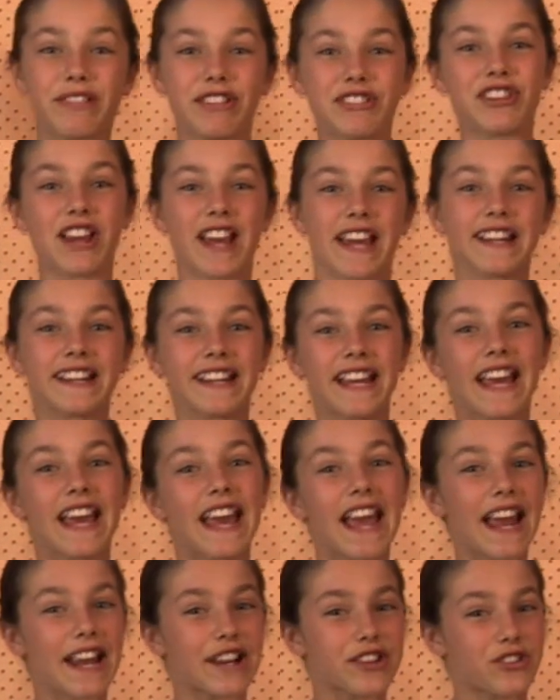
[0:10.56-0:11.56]
for Shane
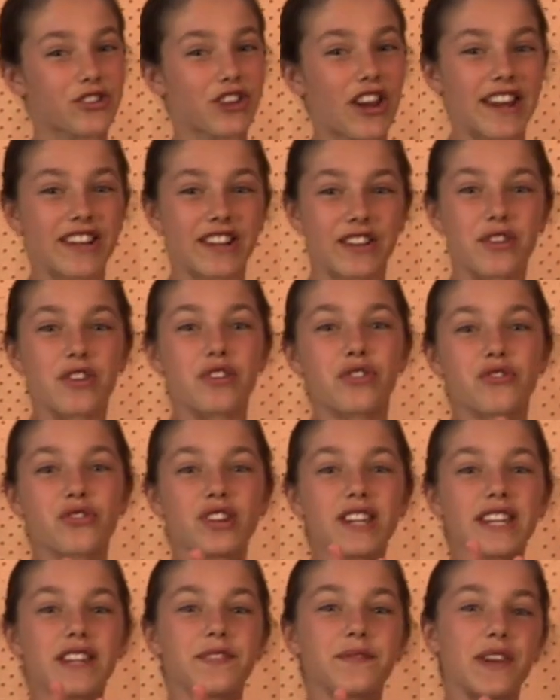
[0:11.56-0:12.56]
and created
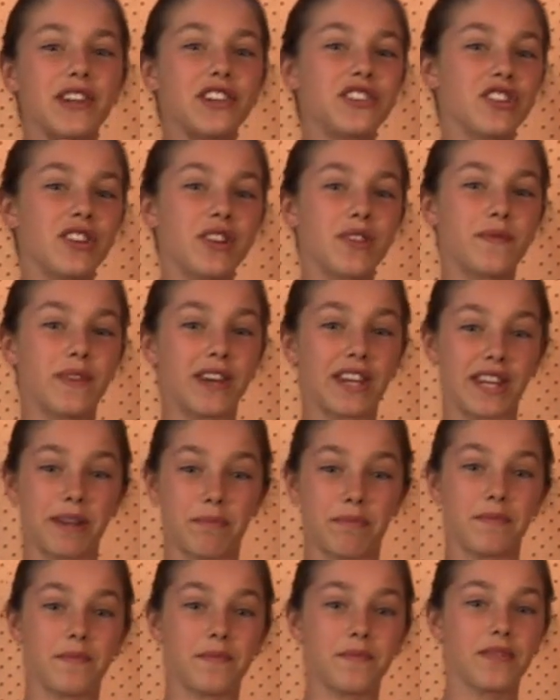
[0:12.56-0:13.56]
three inventions for
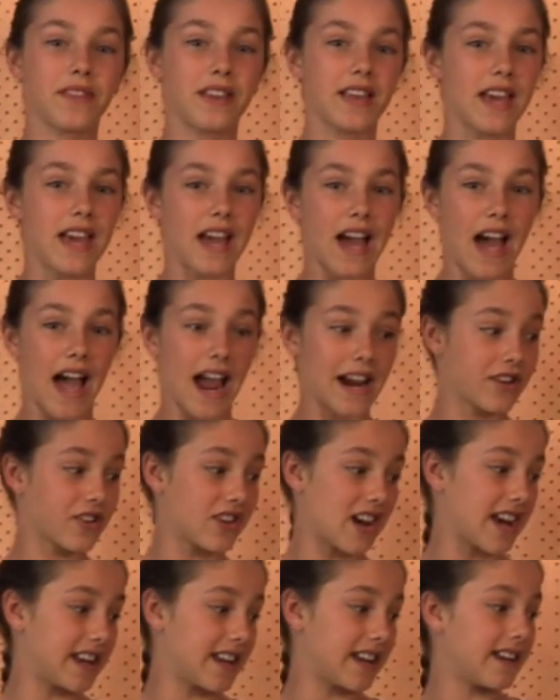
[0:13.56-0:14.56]
him. I
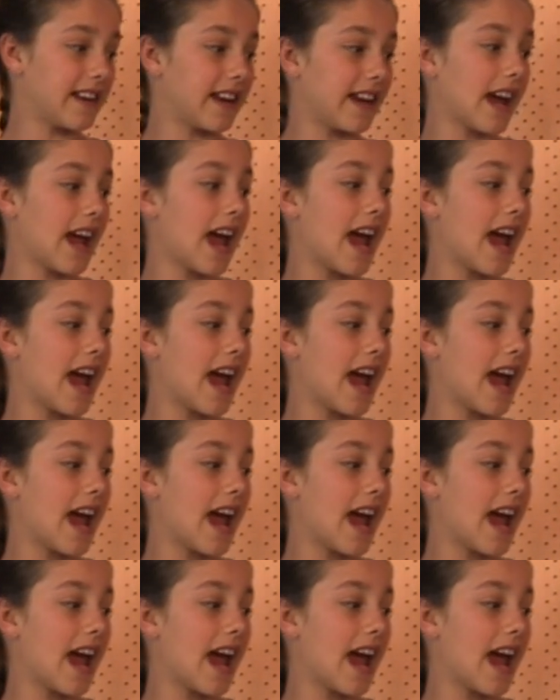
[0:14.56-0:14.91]
created